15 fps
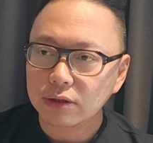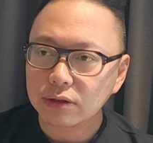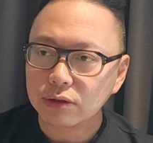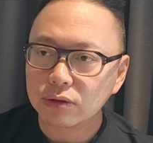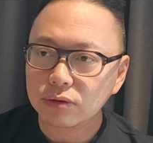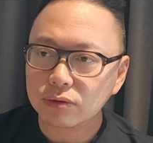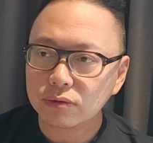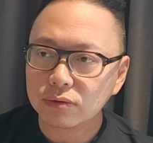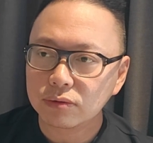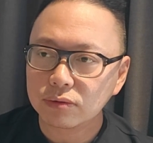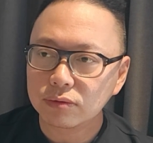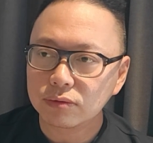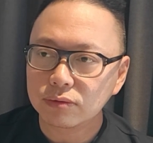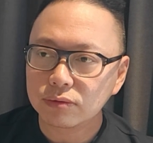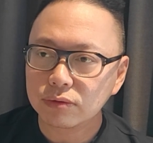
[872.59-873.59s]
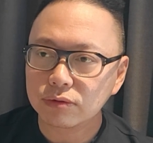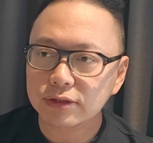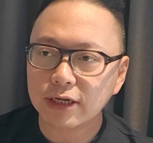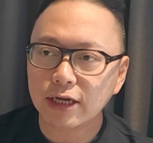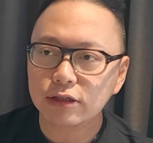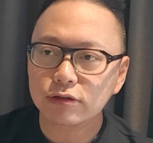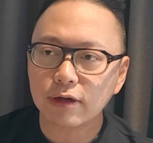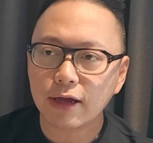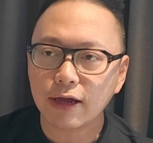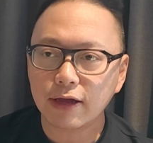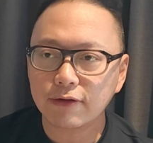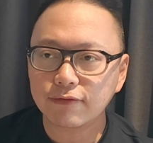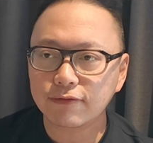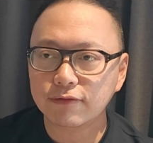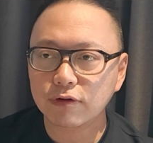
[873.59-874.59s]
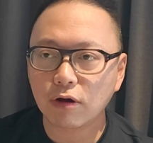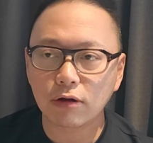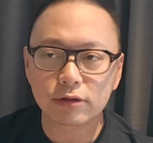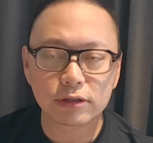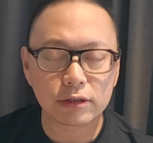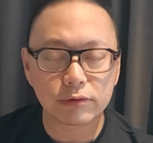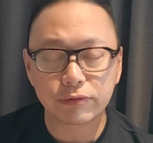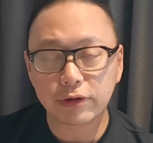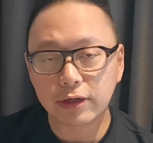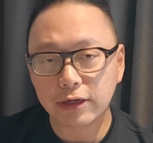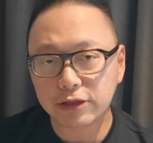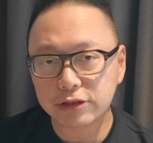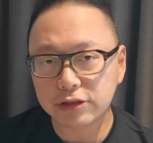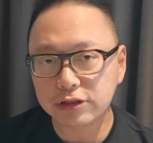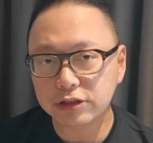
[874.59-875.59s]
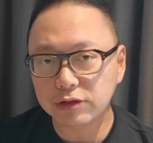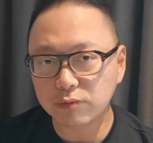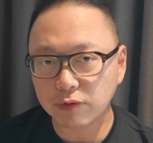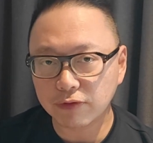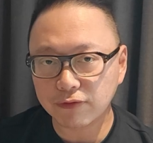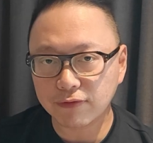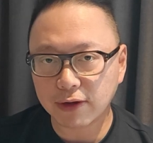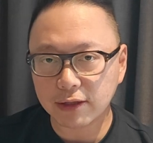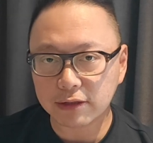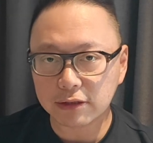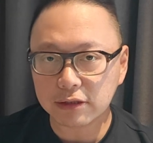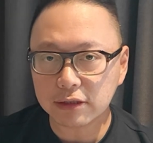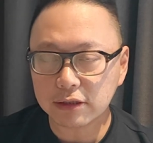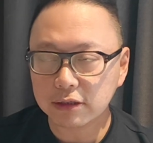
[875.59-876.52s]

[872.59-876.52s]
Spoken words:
you tend to have cordial relationship with father.